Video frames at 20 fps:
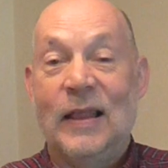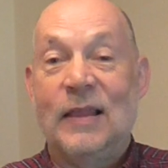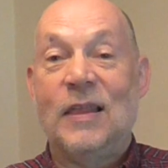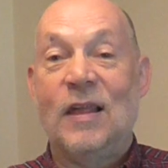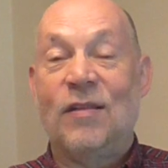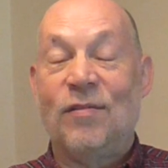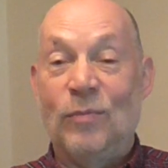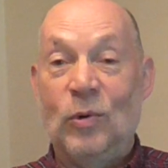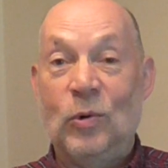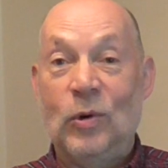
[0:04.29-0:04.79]

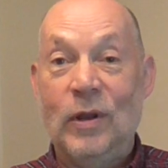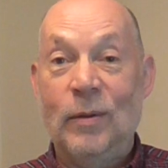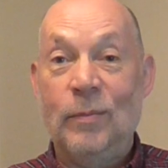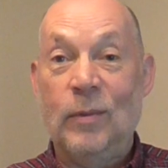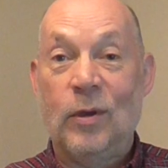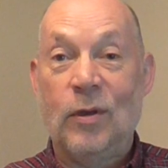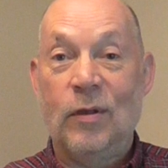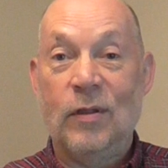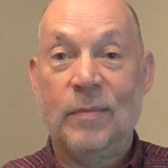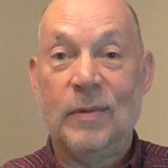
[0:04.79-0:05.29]
This morning
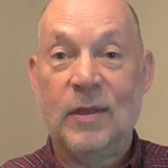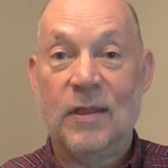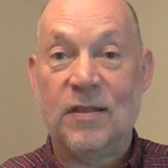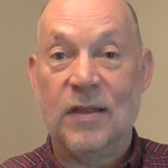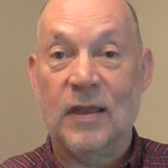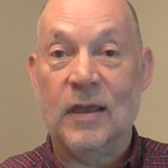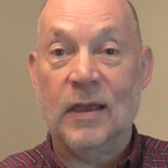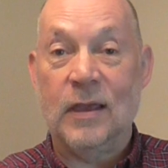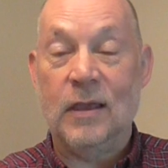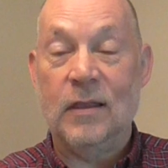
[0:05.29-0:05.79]
we're going to be
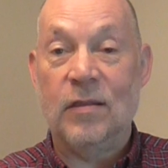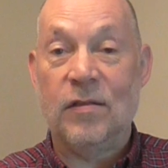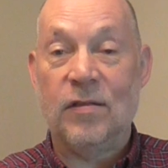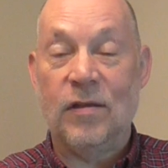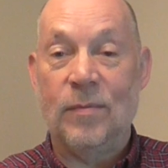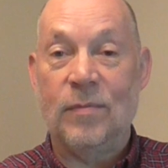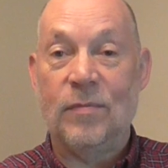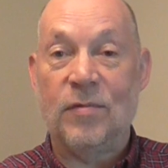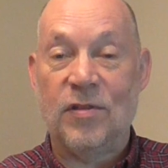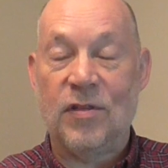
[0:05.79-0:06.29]
singing
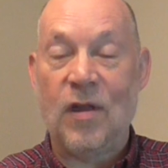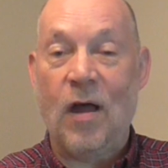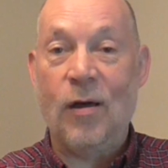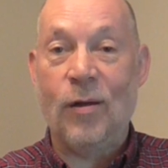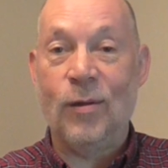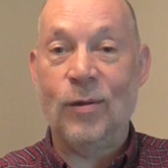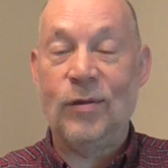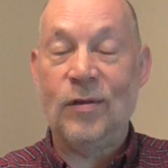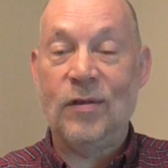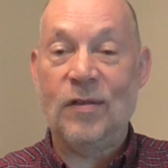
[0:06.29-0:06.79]
some
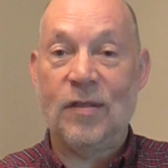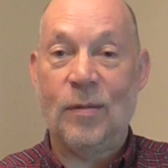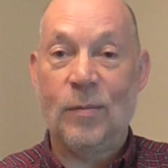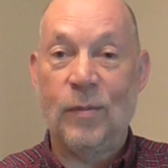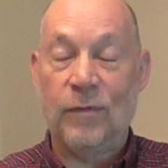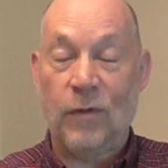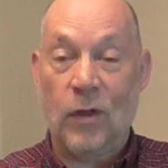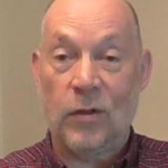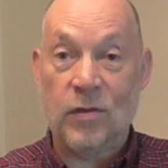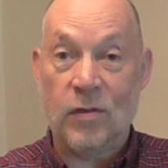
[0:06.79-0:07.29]
songs and
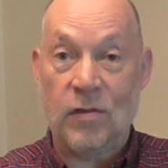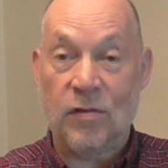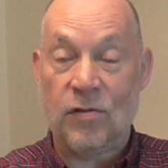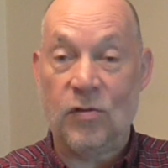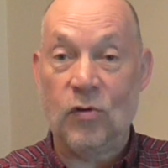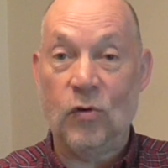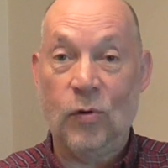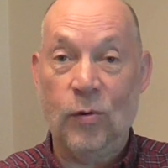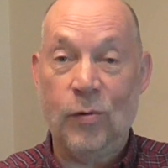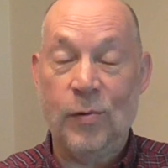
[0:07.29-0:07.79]
we've got a
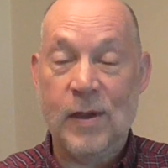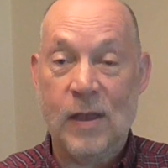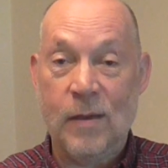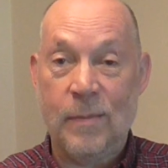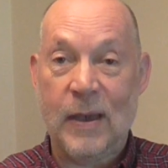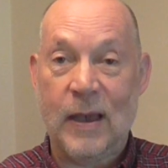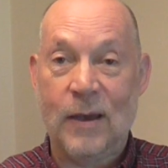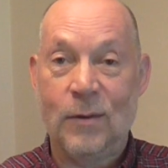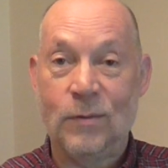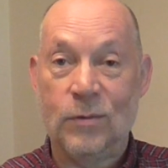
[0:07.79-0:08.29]
story
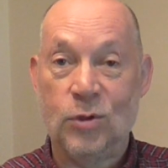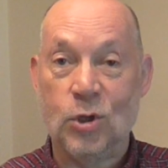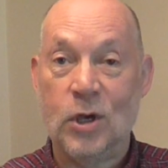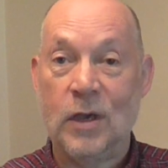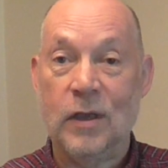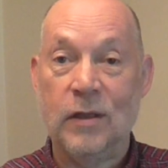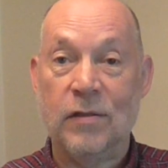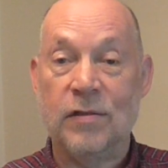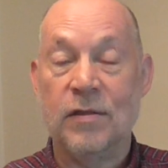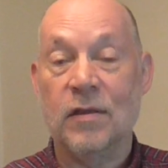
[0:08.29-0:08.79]
about
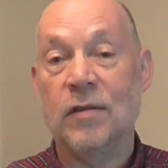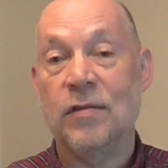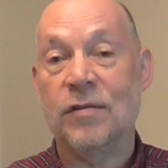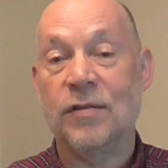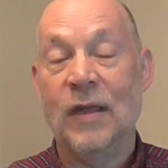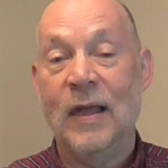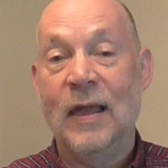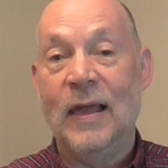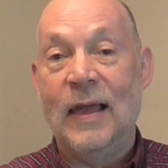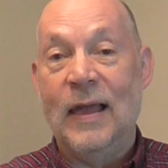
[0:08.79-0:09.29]

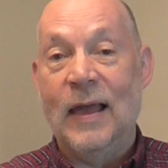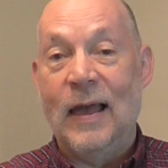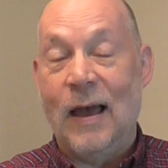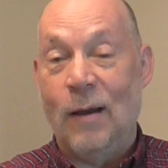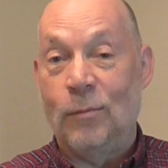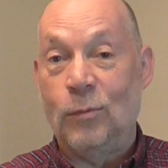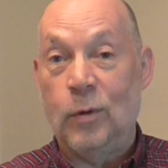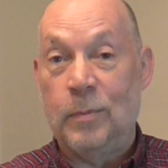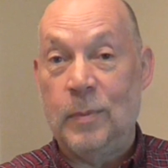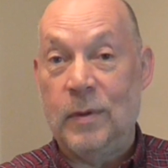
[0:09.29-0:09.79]
Jesus
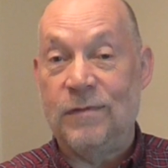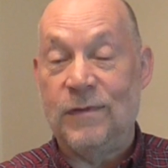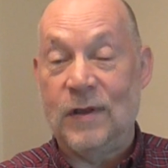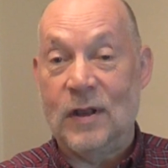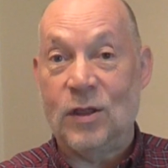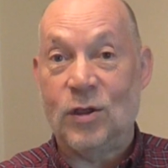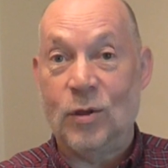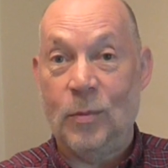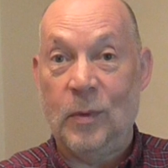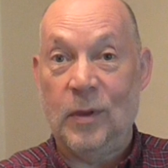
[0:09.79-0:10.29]
and we'll be
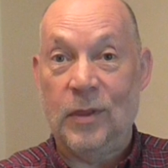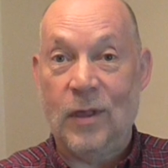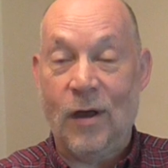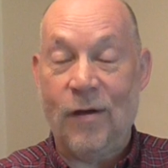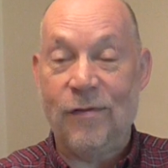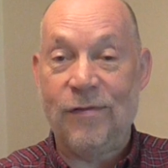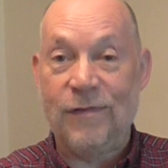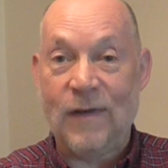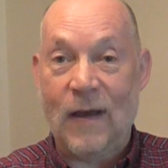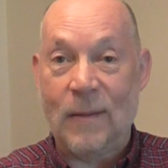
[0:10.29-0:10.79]
finishing with
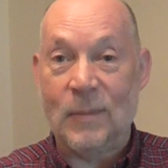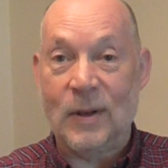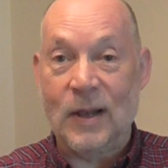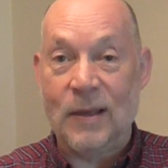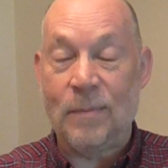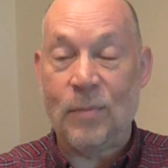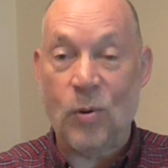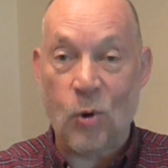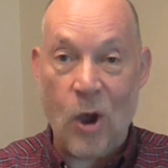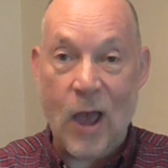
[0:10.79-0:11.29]
our
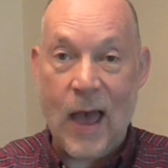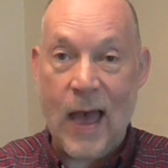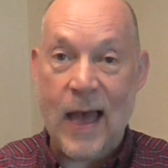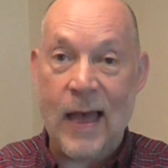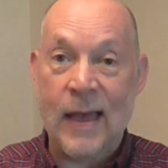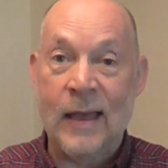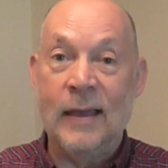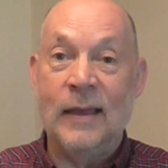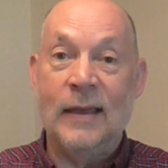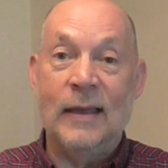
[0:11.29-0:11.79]
family
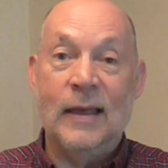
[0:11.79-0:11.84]
prayer.